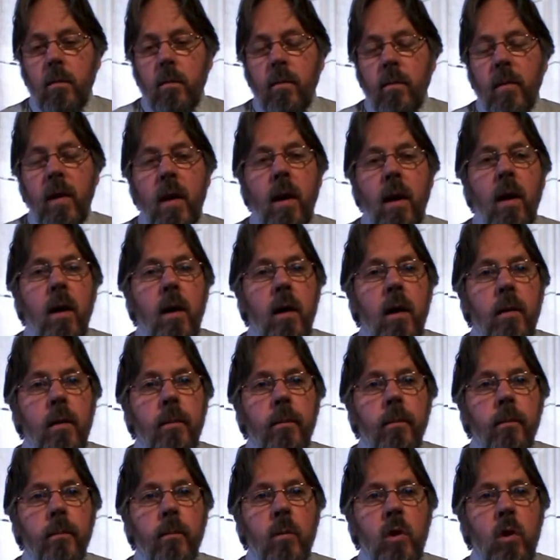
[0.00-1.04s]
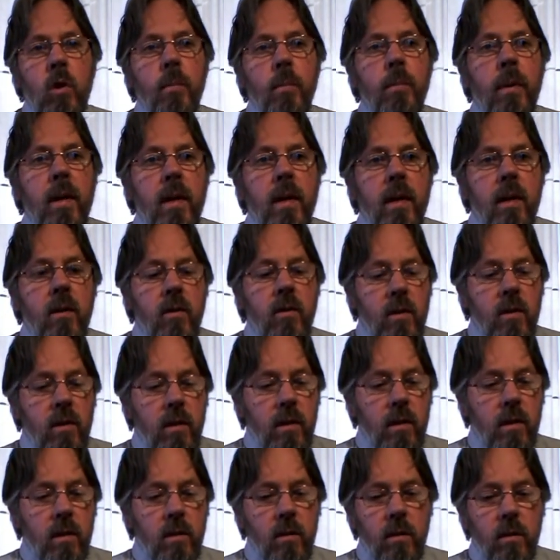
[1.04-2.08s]
There are 2 billion
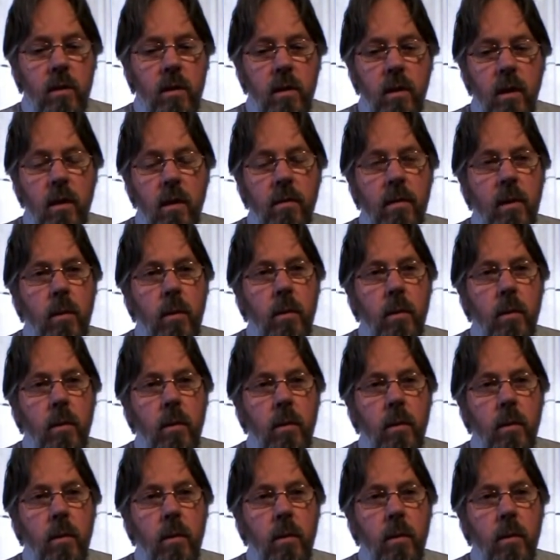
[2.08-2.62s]
Christians over the